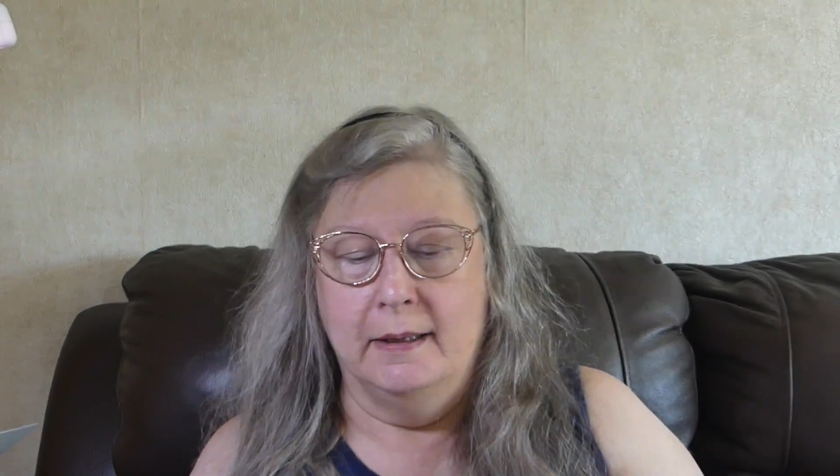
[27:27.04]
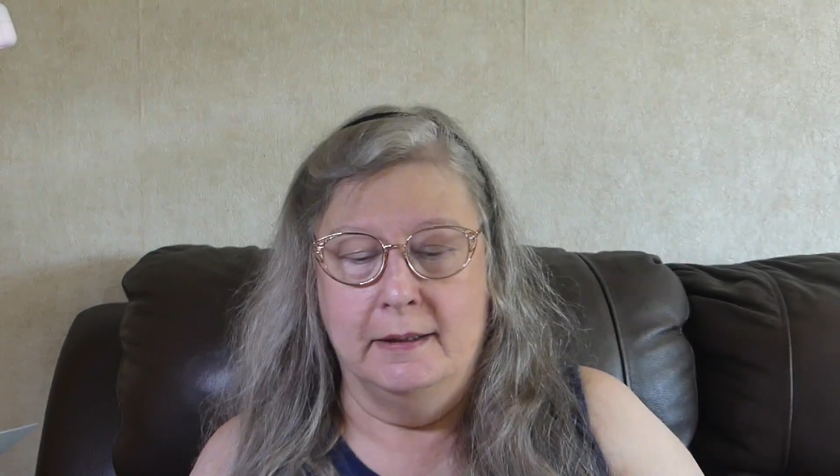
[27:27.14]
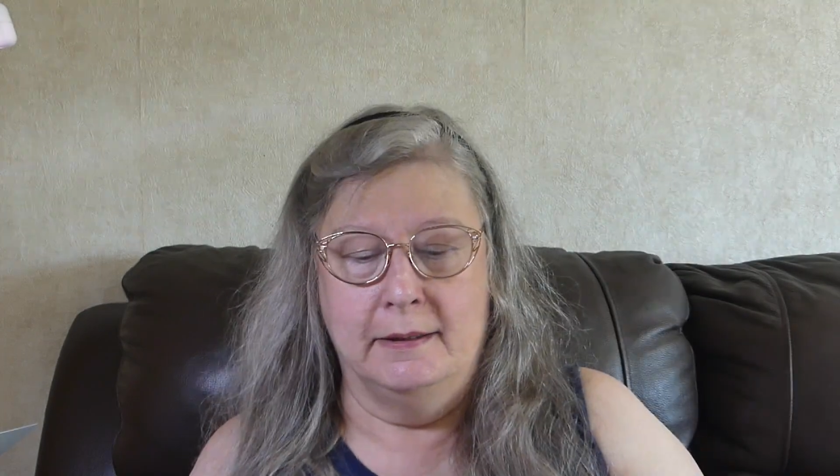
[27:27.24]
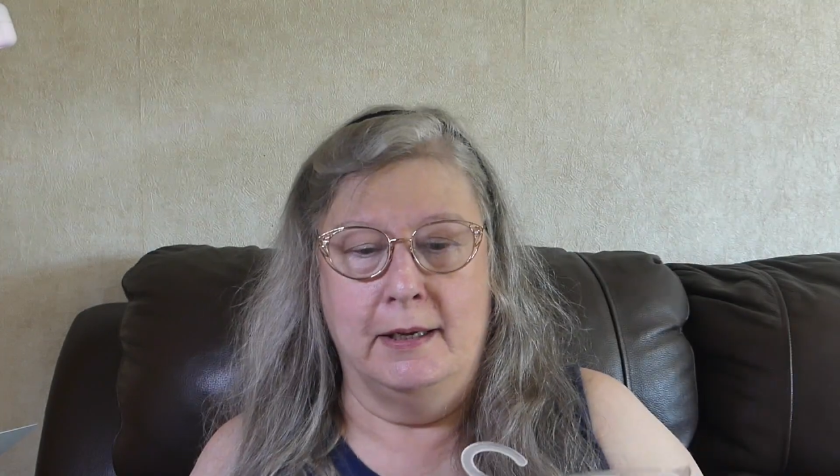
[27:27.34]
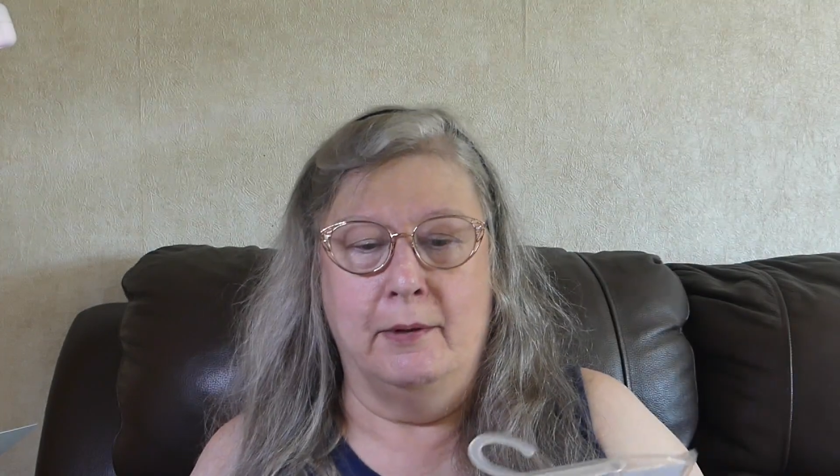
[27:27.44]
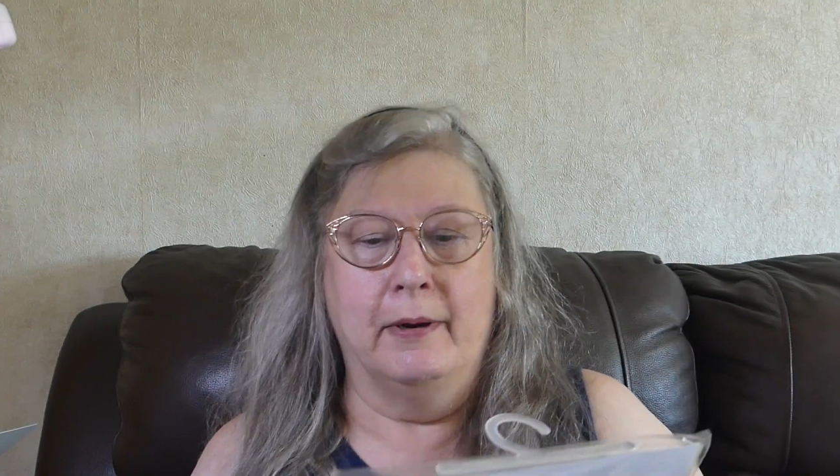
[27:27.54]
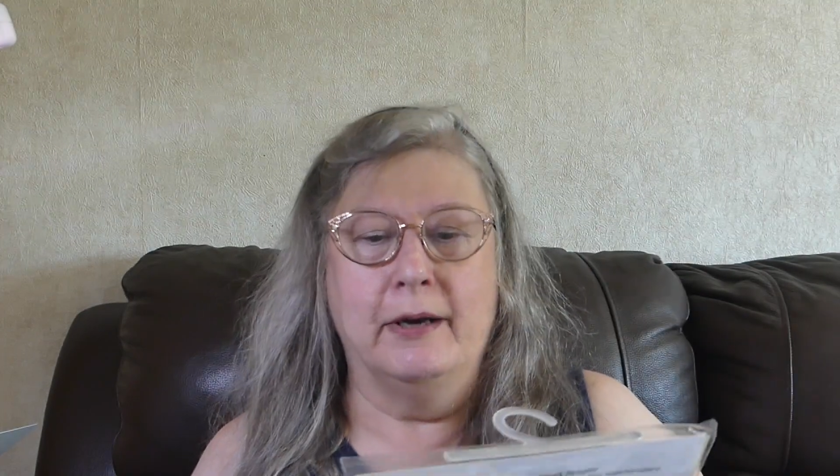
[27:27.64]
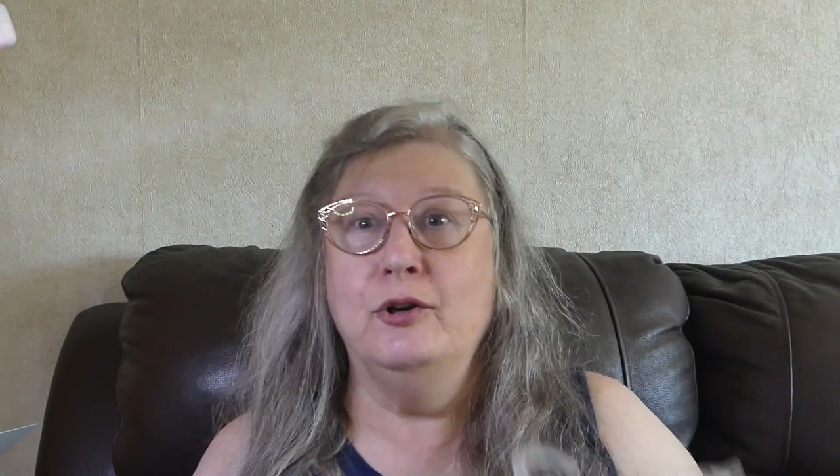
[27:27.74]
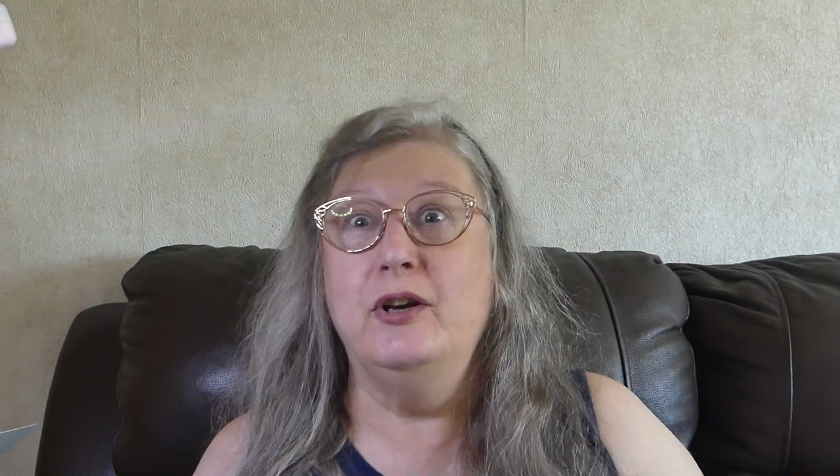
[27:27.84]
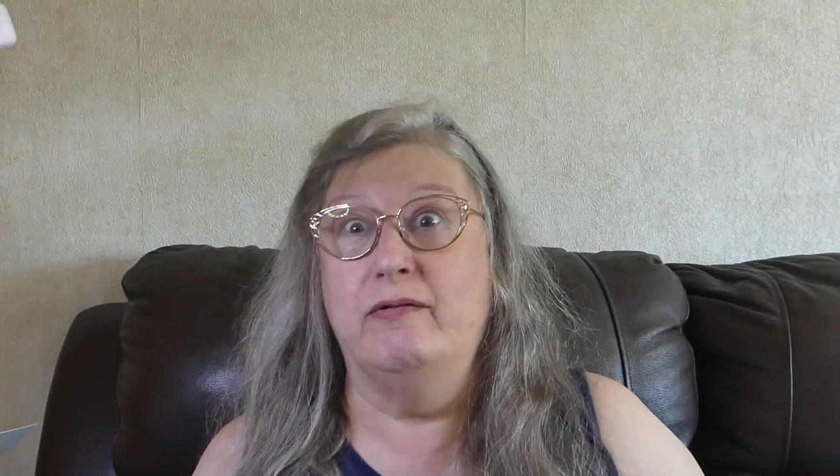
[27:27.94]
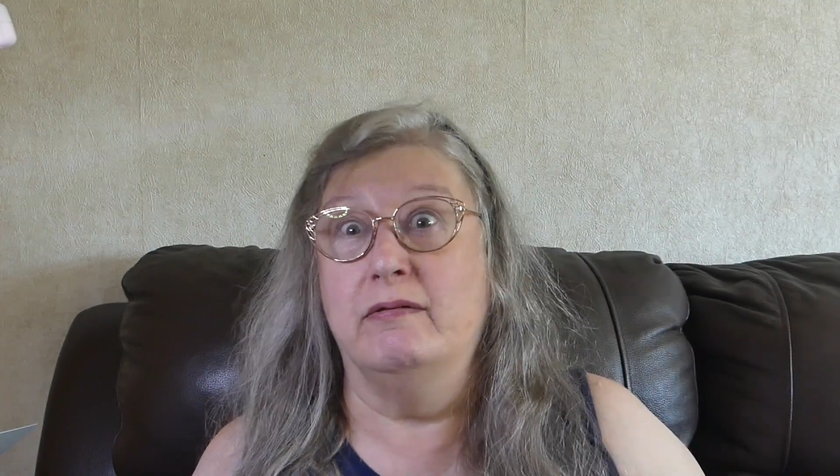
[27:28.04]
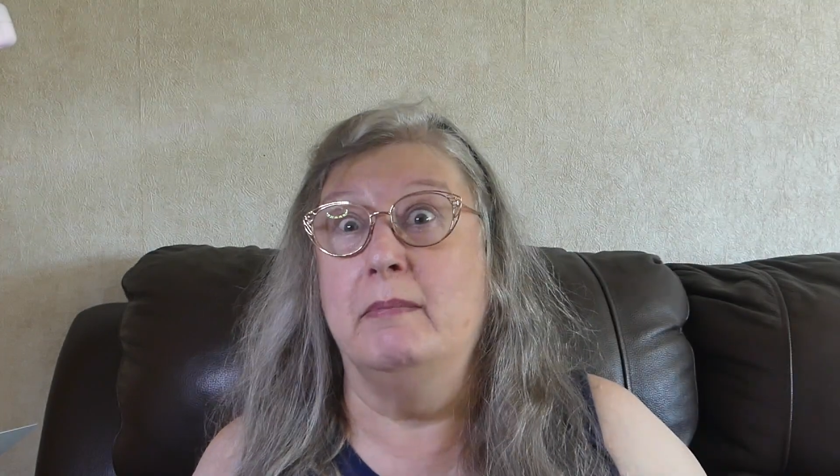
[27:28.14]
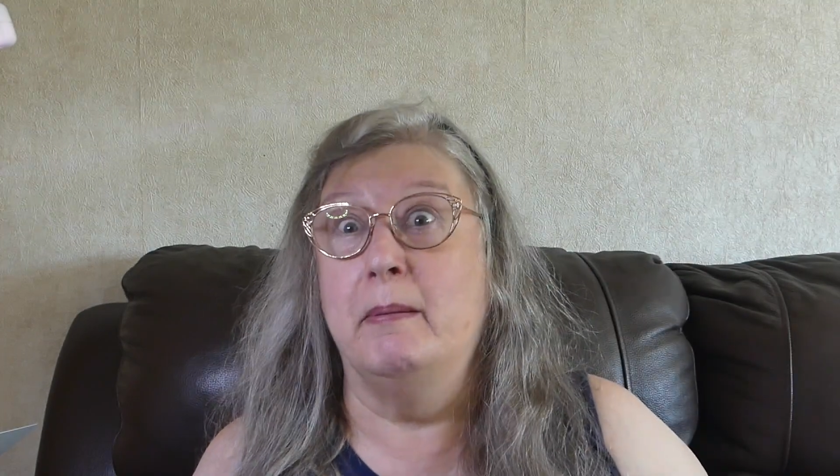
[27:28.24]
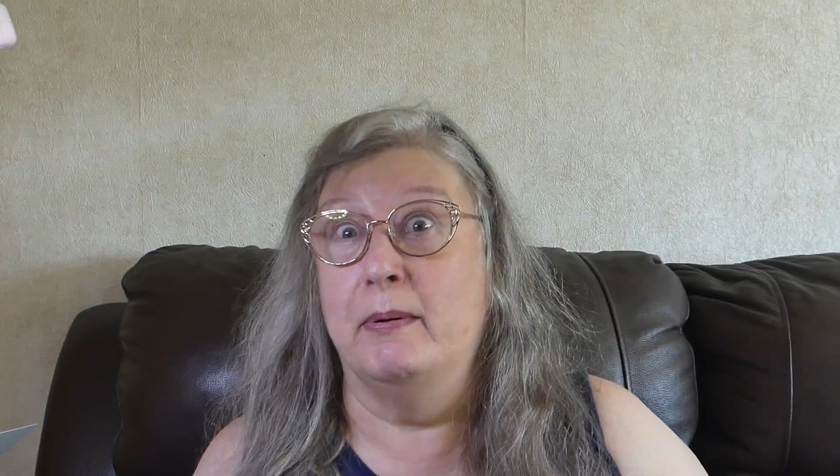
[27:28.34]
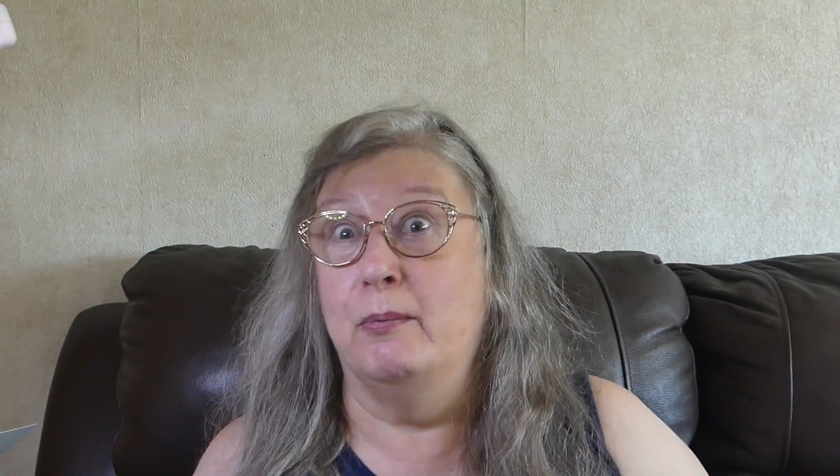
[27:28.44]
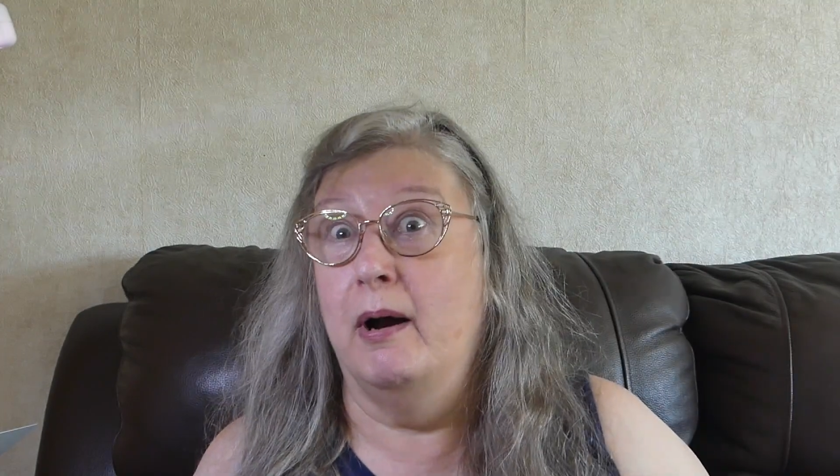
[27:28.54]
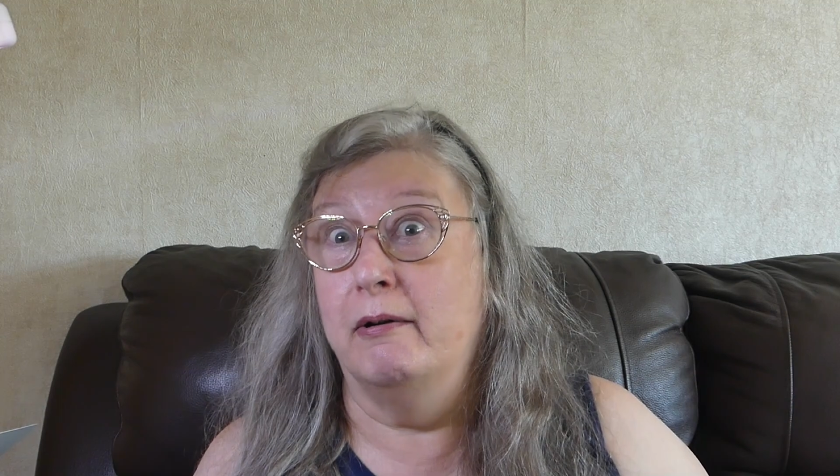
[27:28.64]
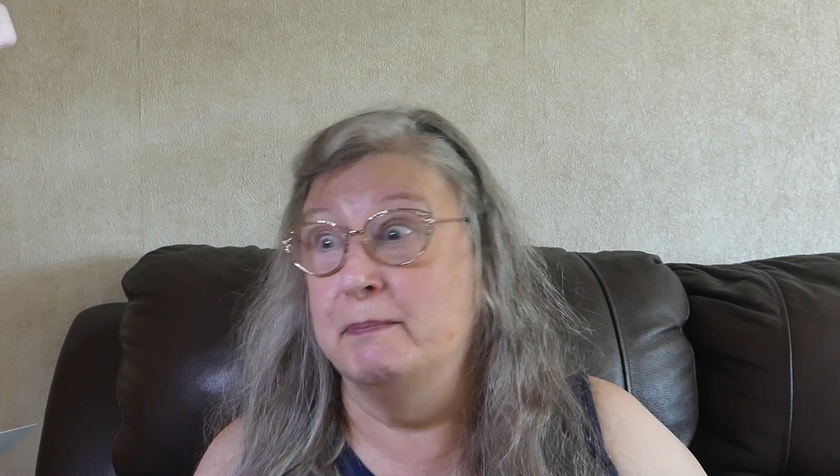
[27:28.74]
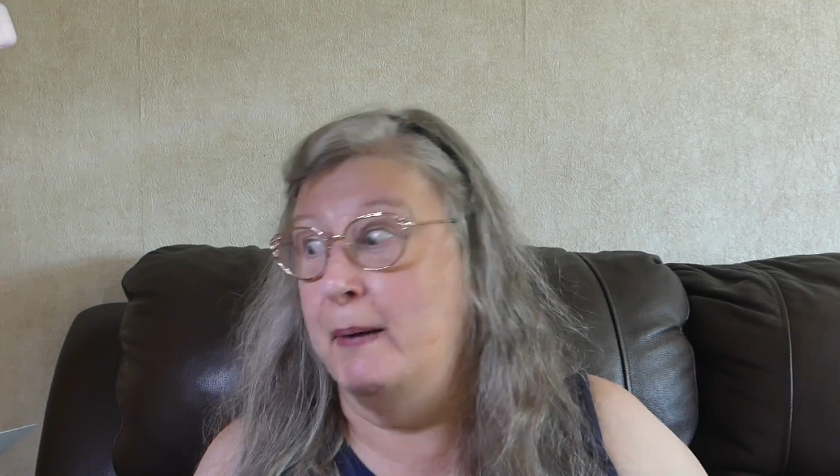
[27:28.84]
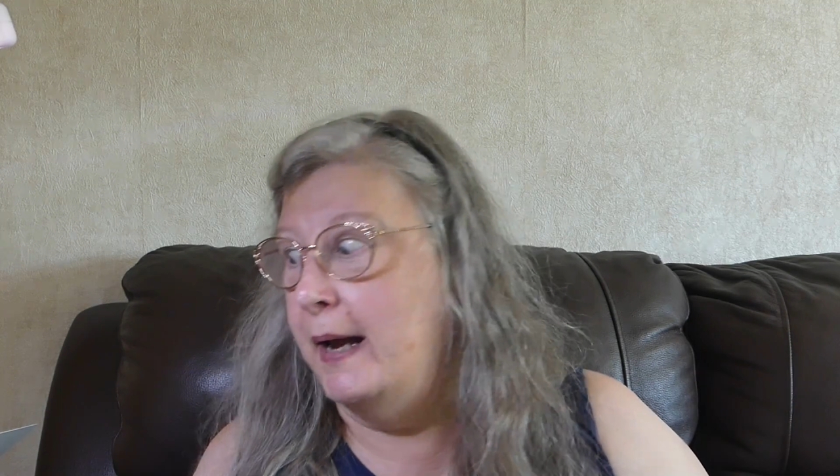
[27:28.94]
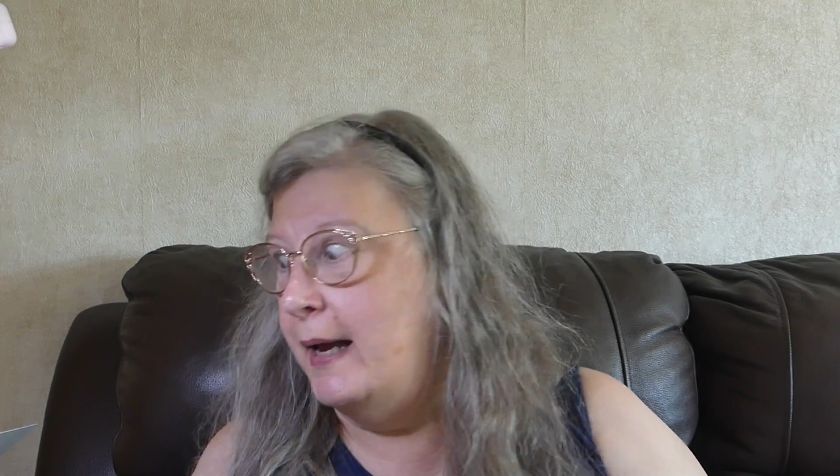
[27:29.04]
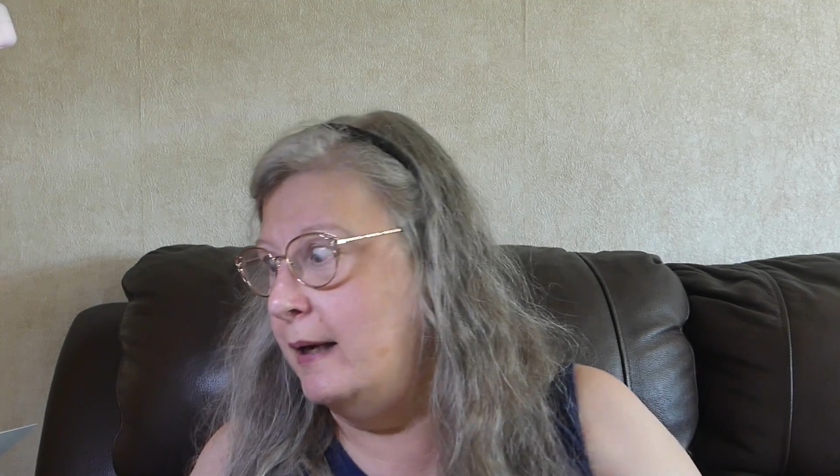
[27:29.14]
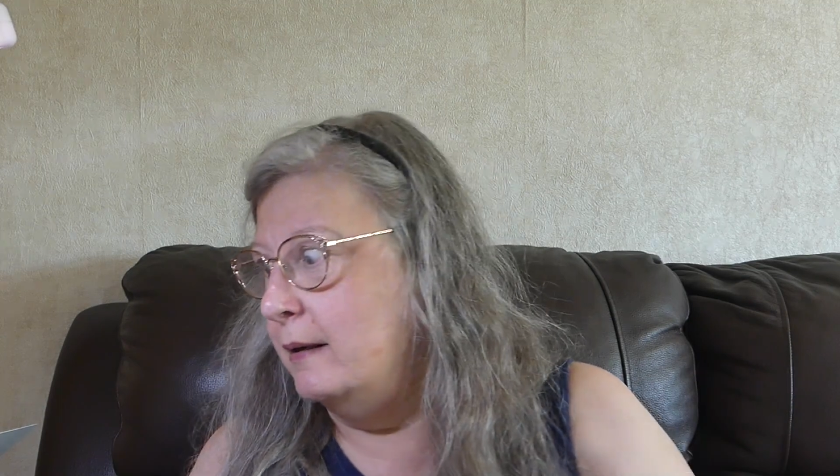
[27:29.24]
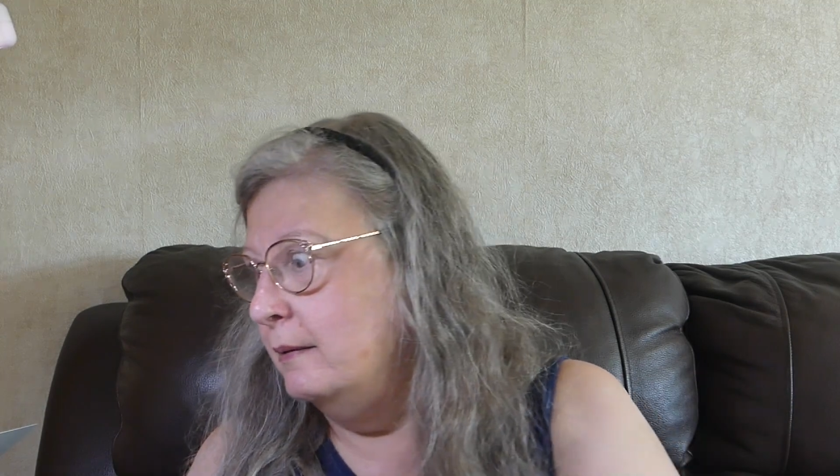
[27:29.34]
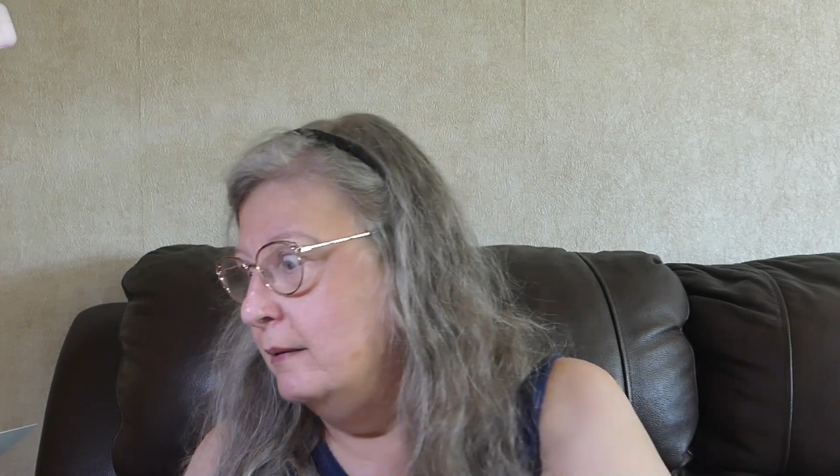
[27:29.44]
So I couldn't even remember what I was buying.